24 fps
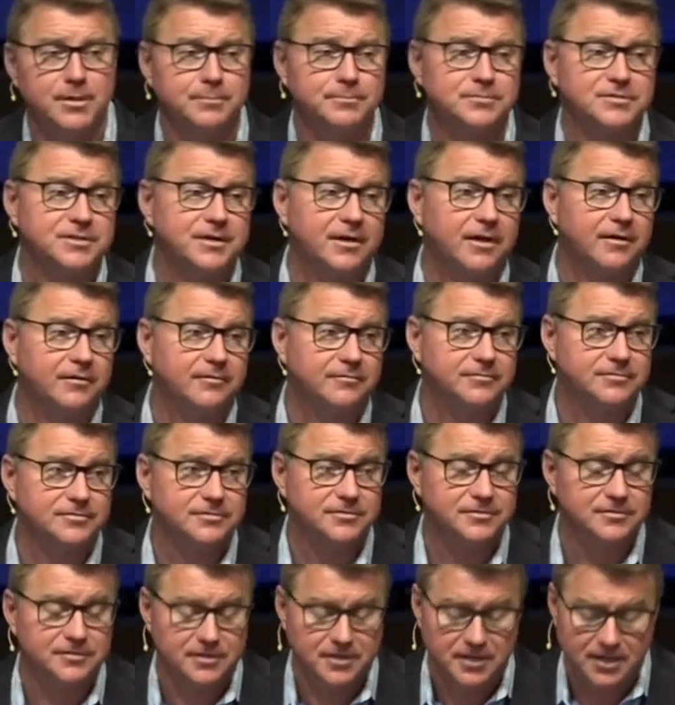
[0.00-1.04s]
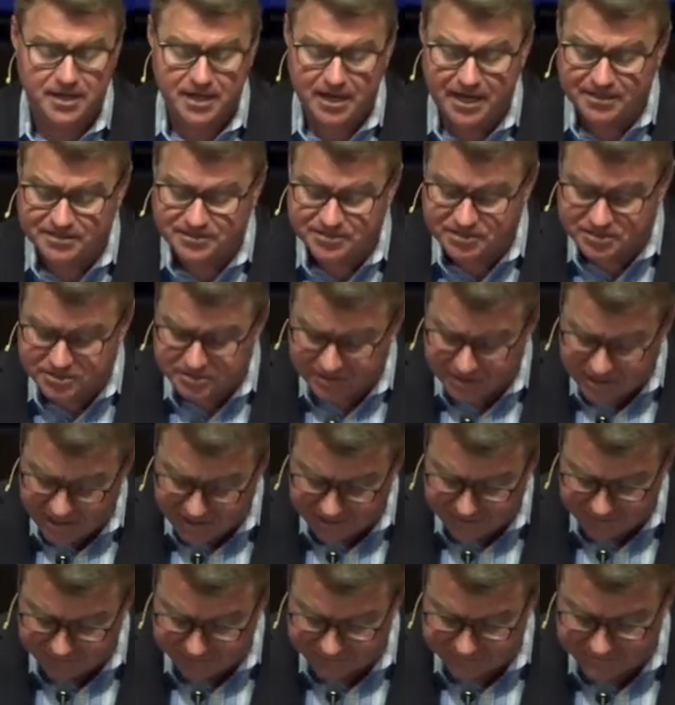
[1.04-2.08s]
themselves as
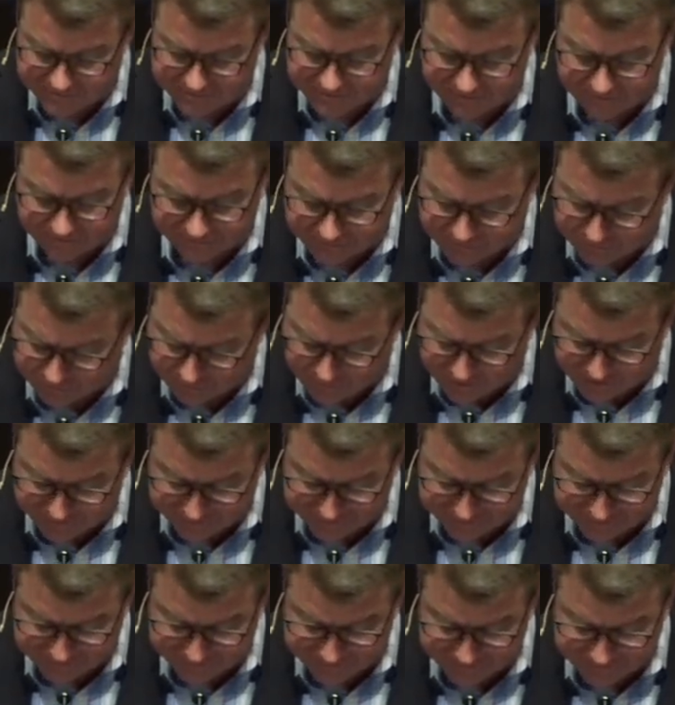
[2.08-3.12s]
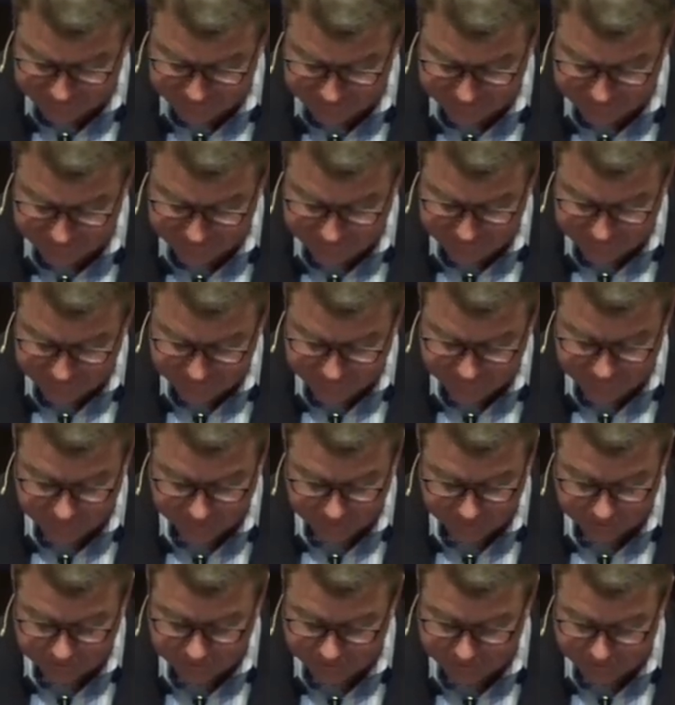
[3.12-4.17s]
slaves of Christ,
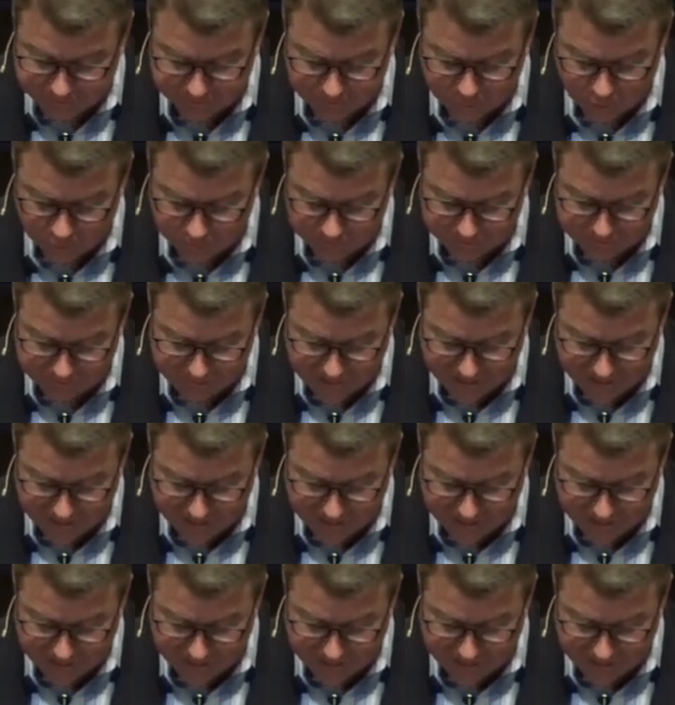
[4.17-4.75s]
their good and holy